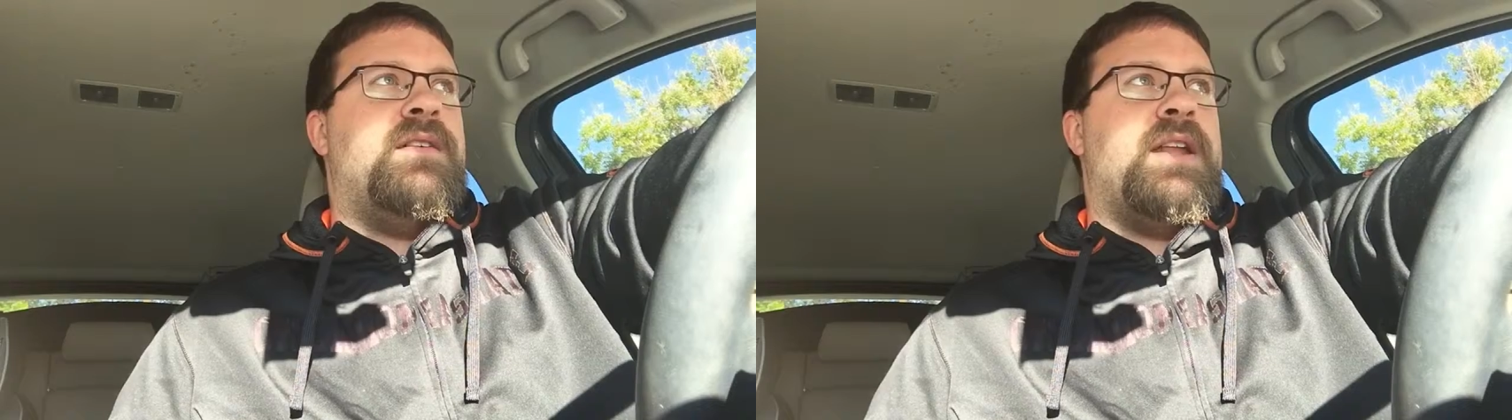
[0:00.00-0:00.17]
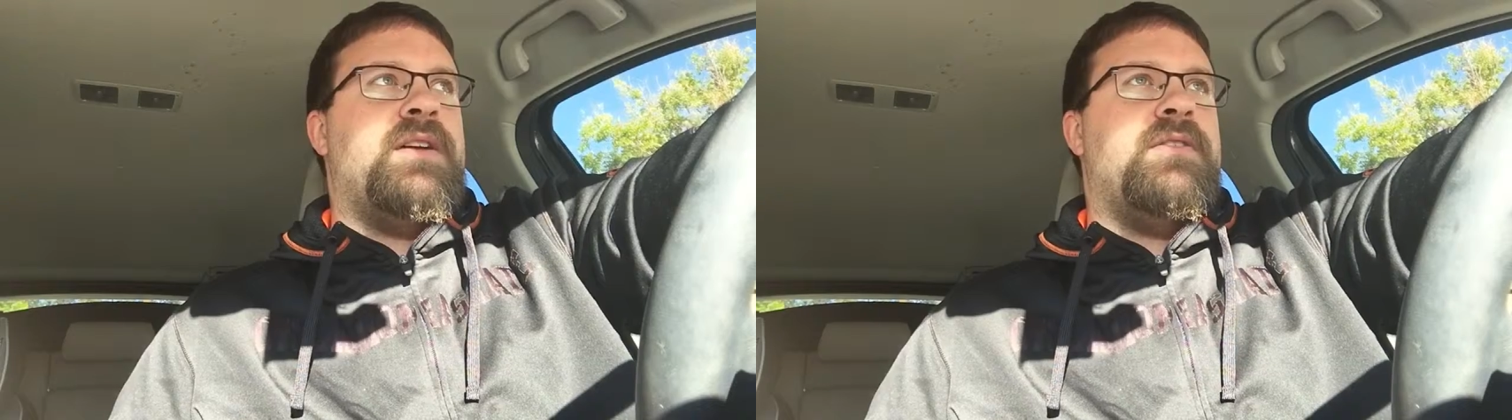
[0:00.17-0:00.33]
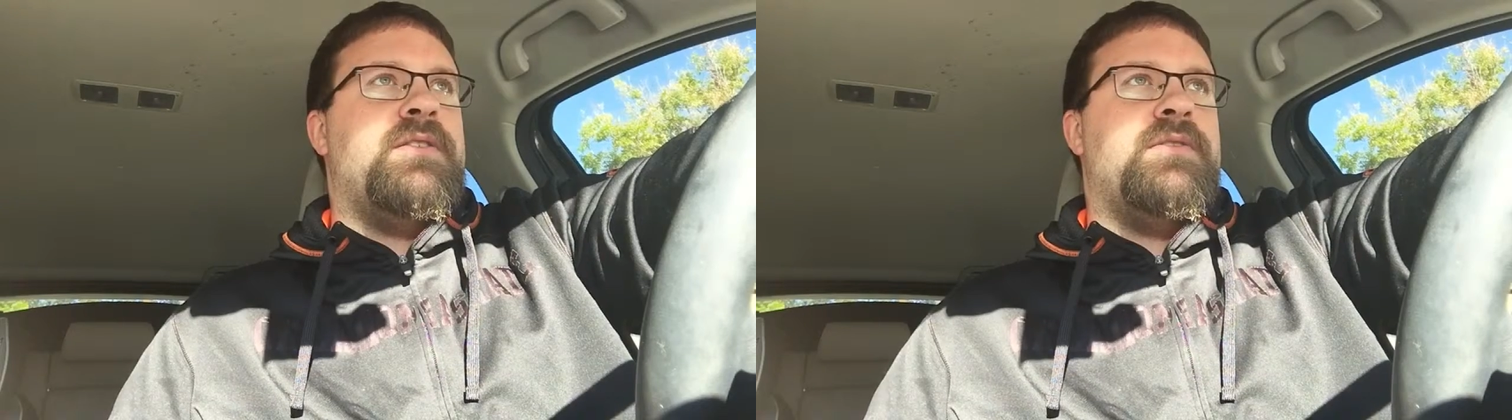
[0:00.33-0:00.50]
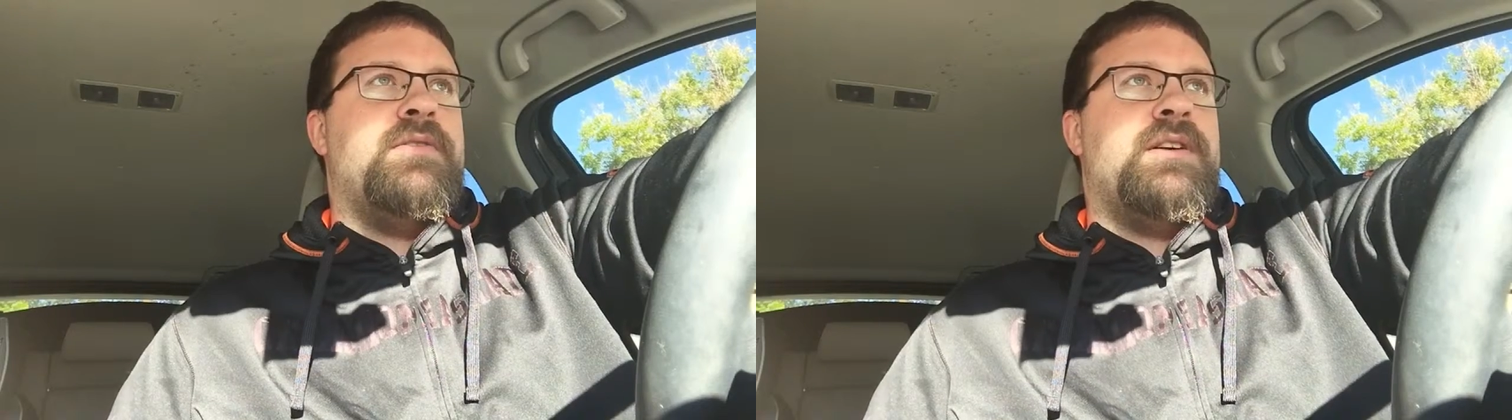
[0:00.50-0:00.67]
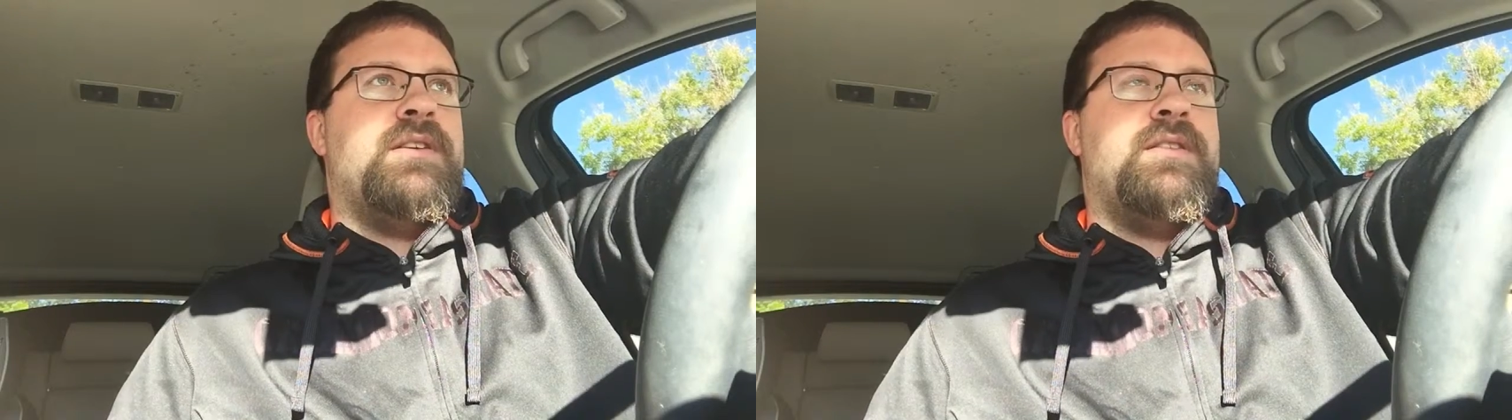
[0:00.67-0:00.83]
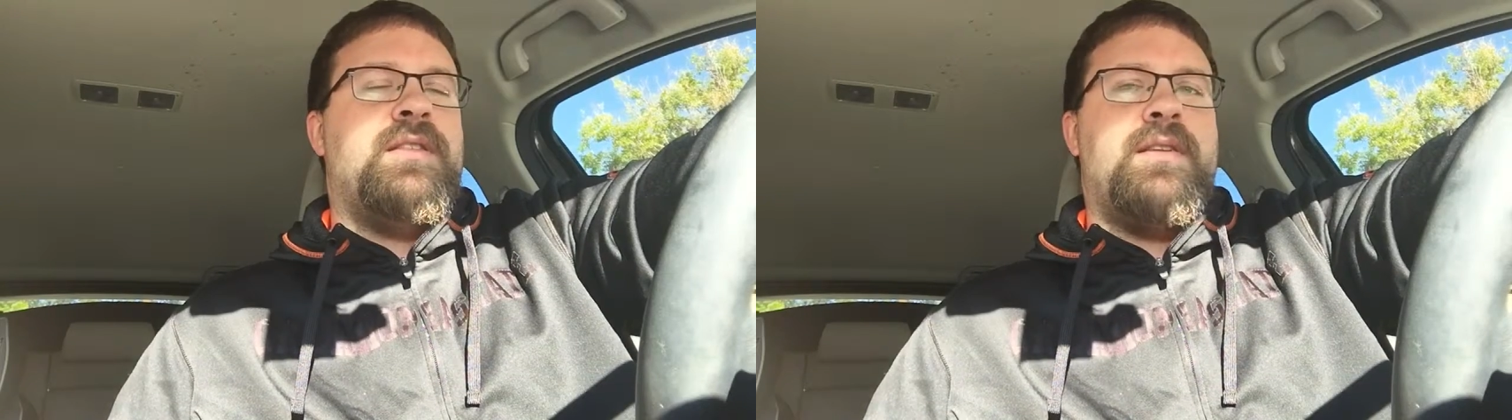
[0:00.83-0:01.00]
I know you
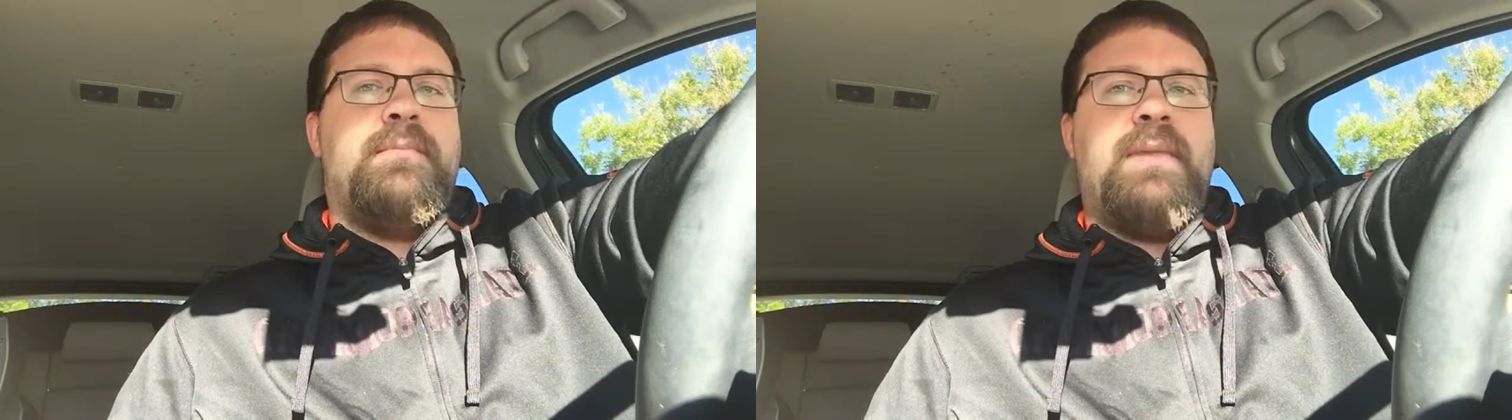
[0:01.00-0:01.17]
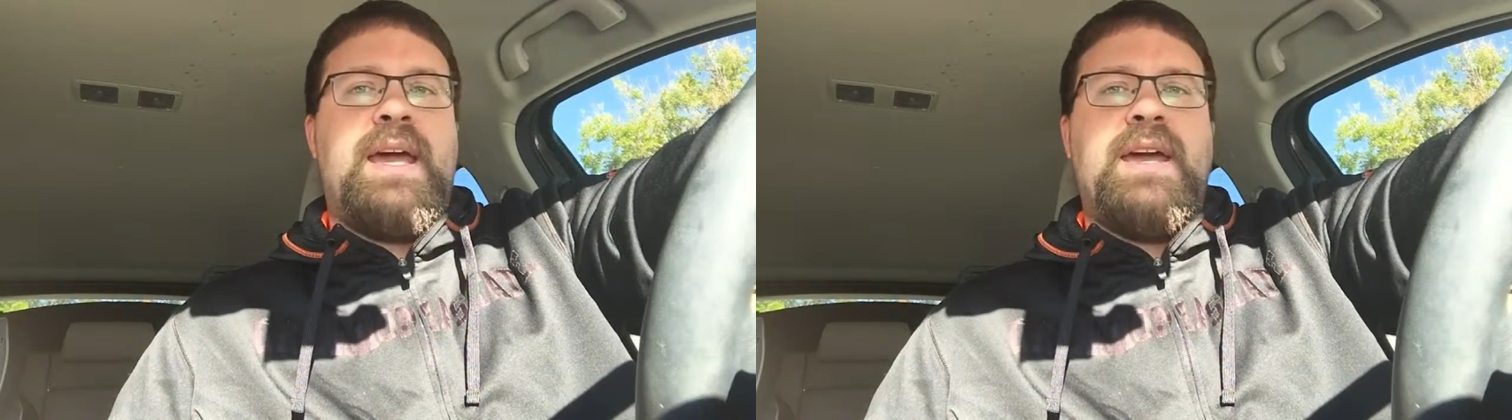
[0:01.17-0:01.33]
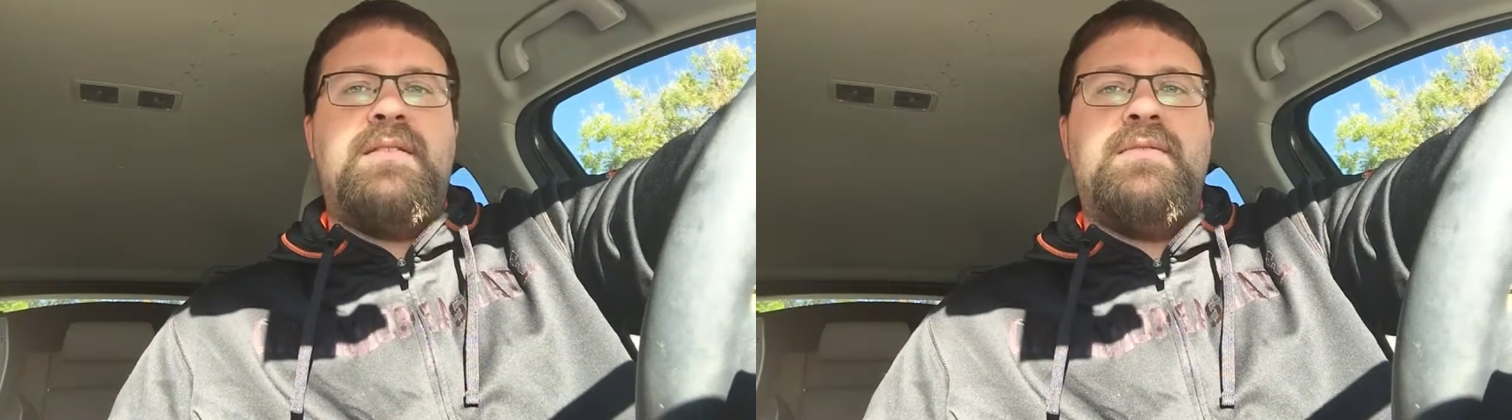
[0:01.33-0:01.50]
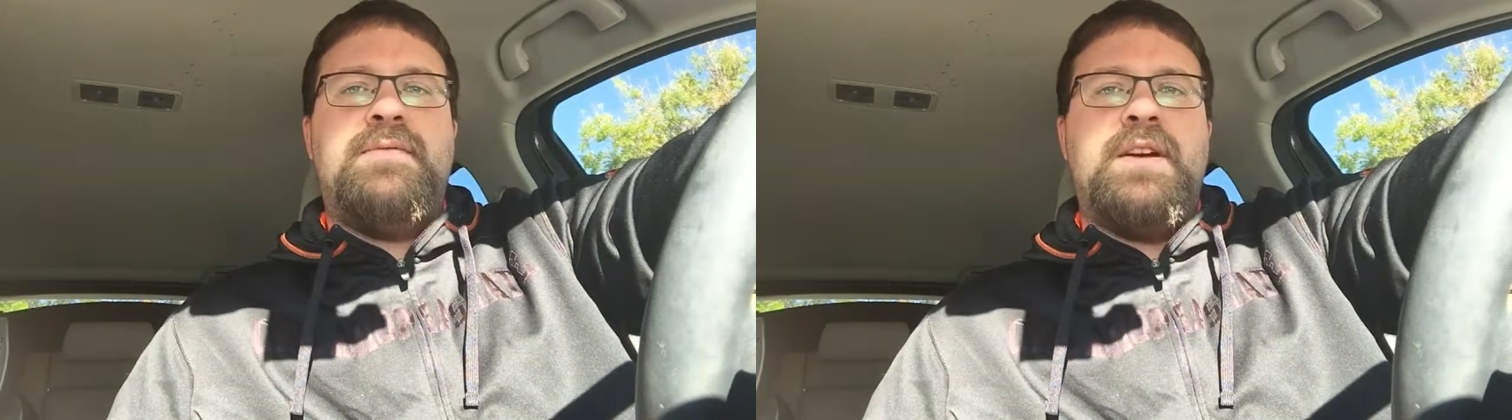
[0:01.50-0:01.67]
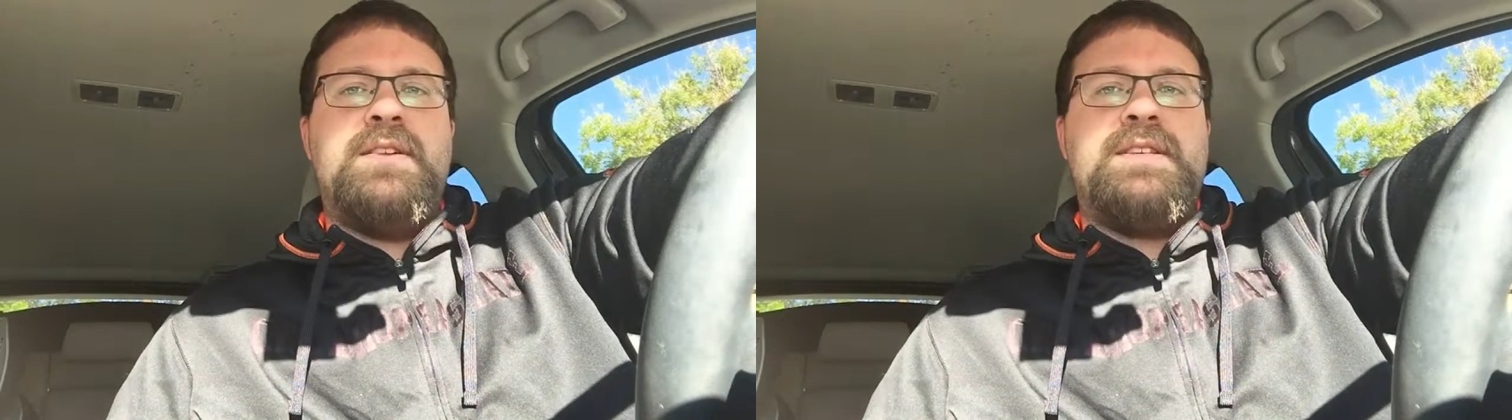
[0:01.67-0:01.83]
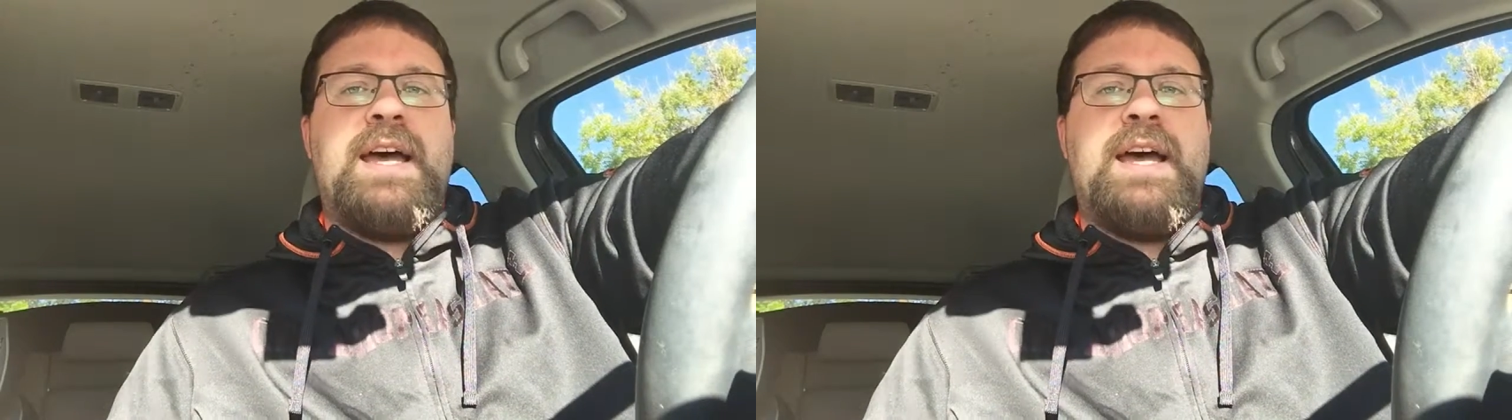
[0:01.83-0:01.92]
were the man for your